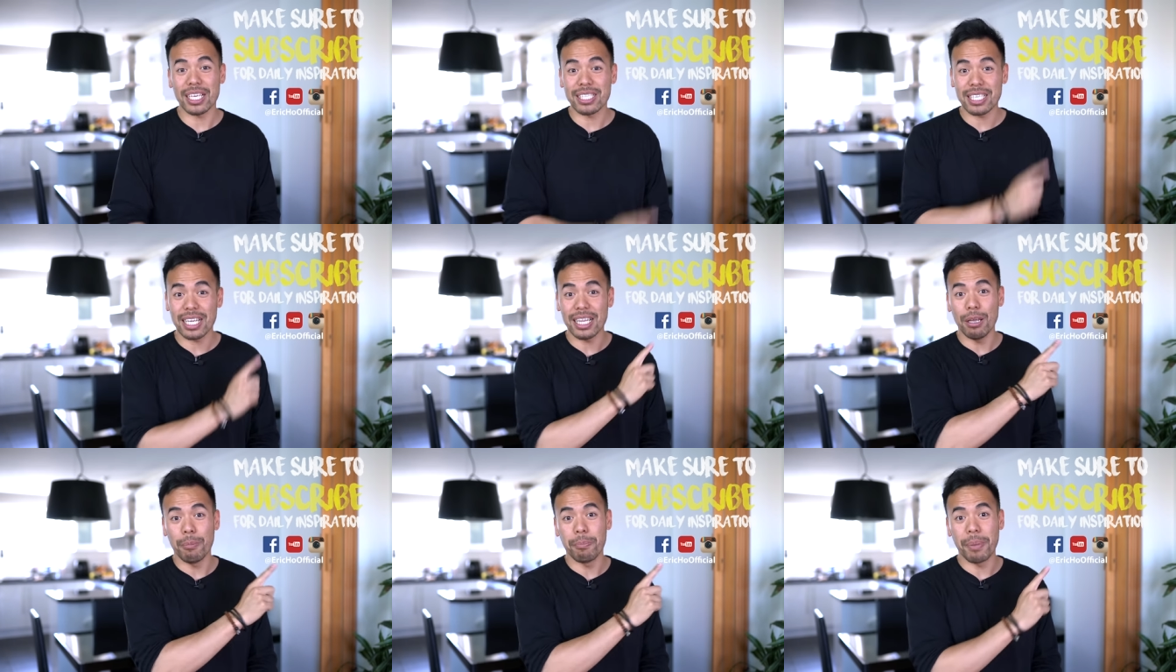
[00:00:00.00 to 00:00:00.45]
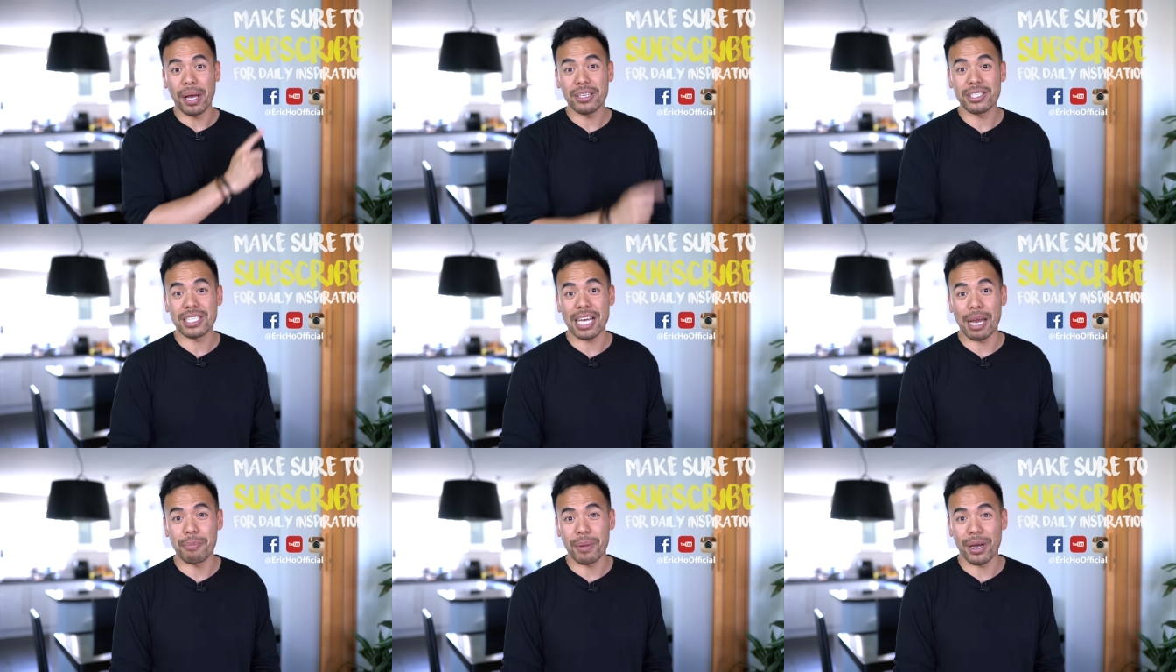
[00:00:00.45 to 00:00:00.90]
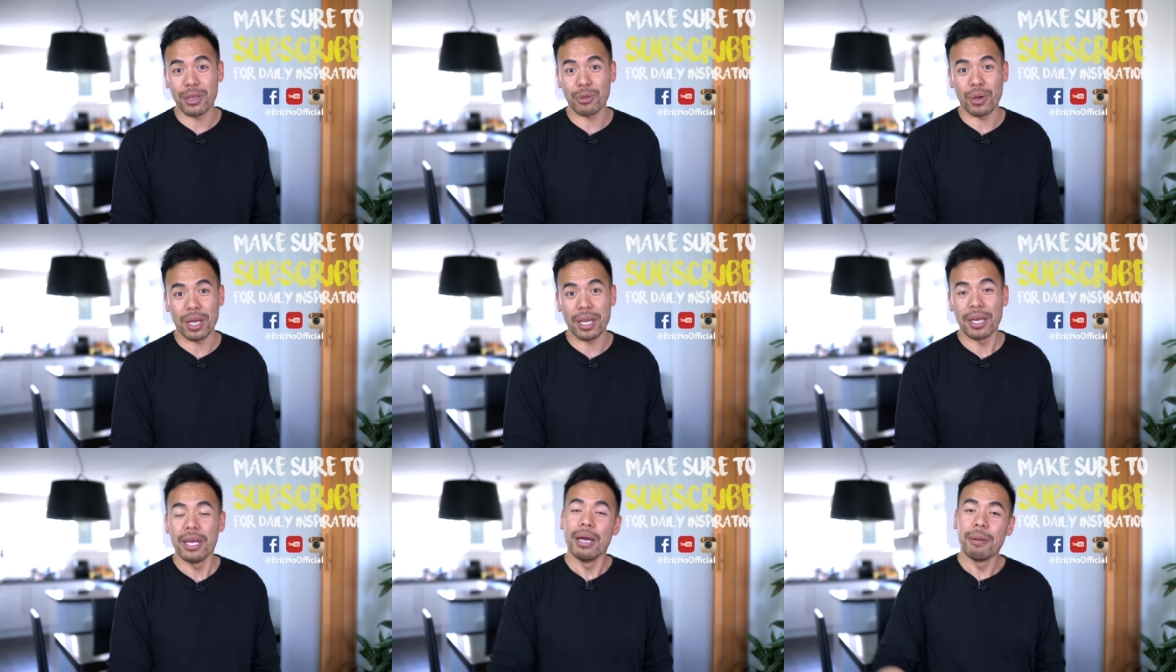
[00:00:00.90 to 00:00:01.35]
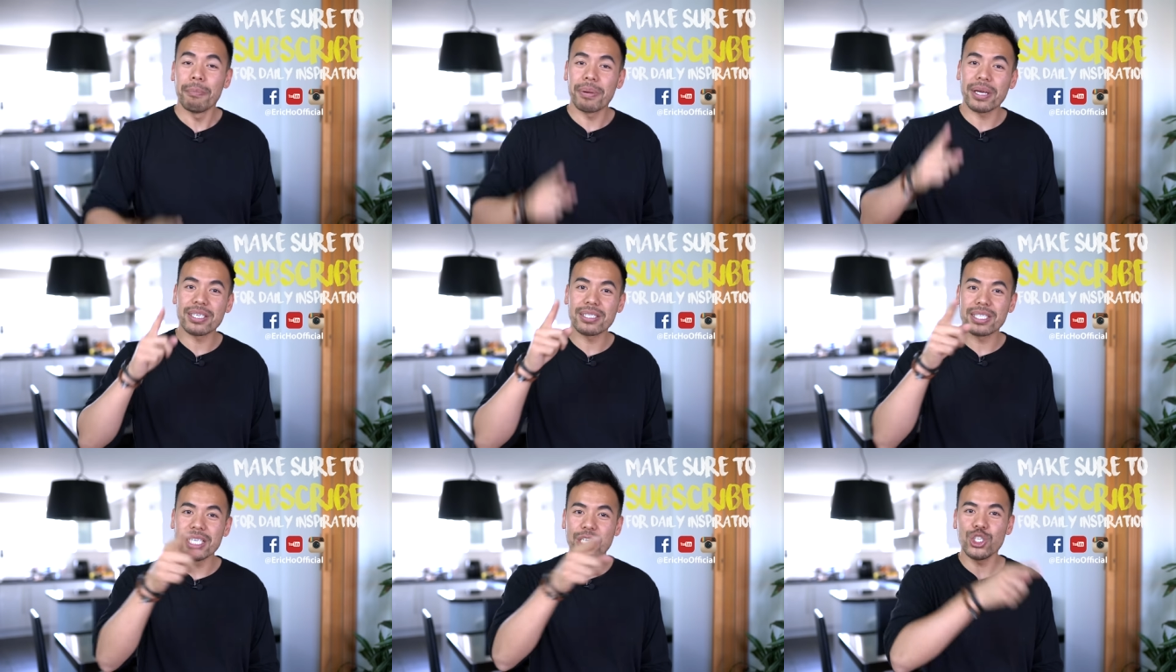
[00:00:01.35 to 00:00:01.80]
That's that little bell sign, by the way.
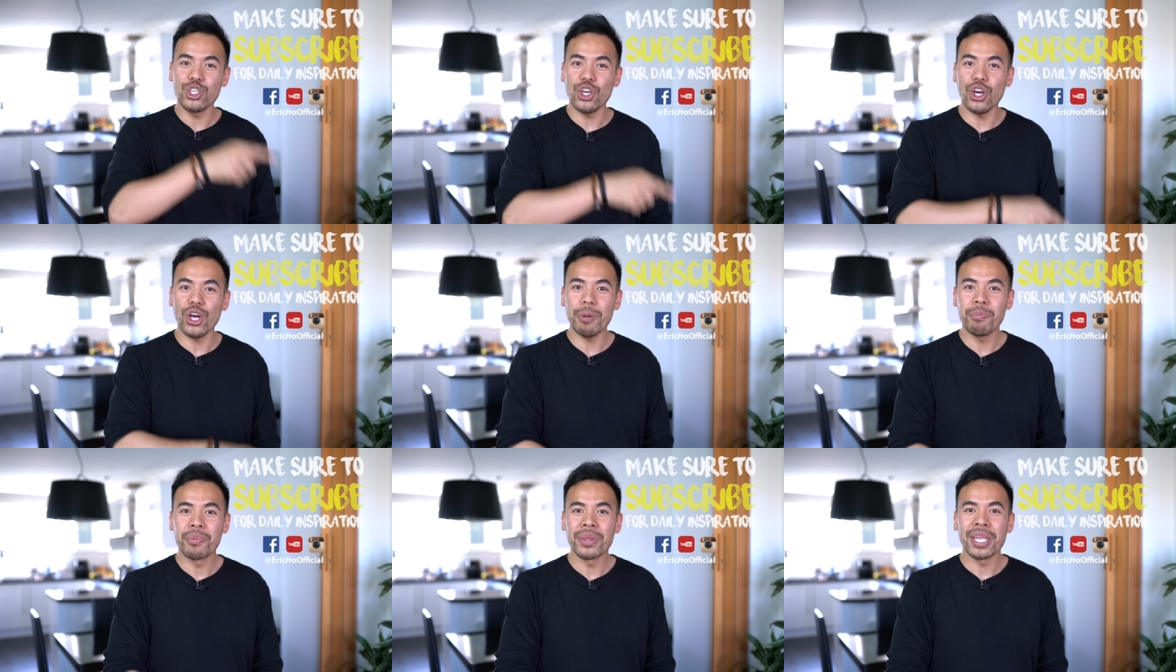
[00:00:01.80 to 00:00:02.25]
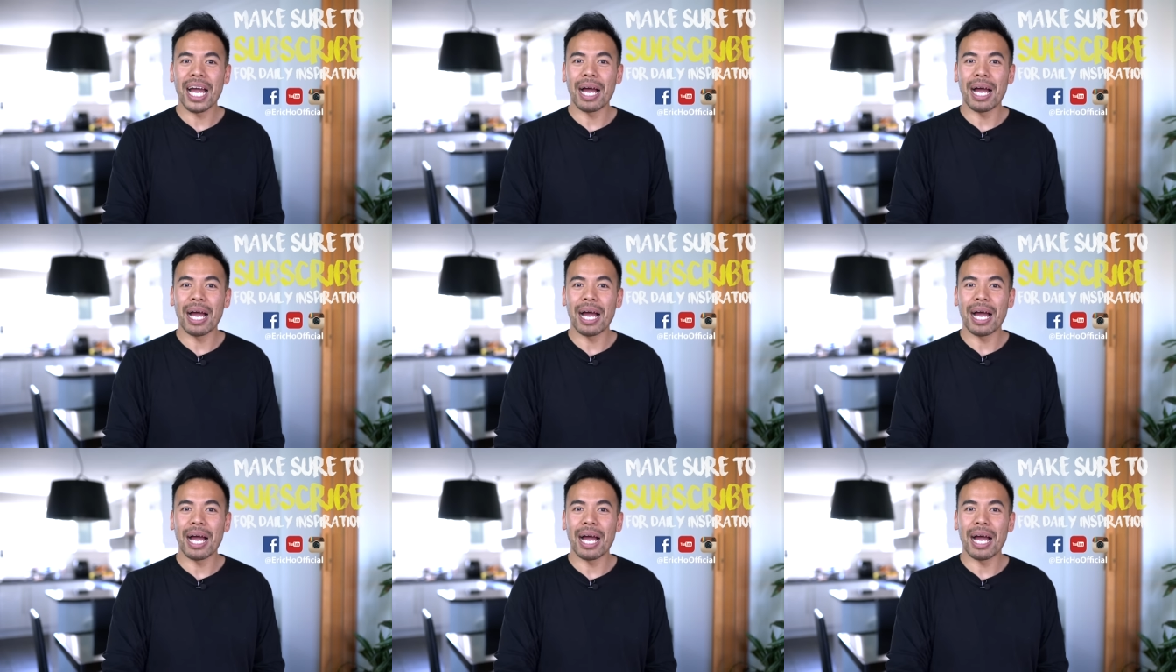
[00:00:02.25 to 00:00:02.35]
Because this year,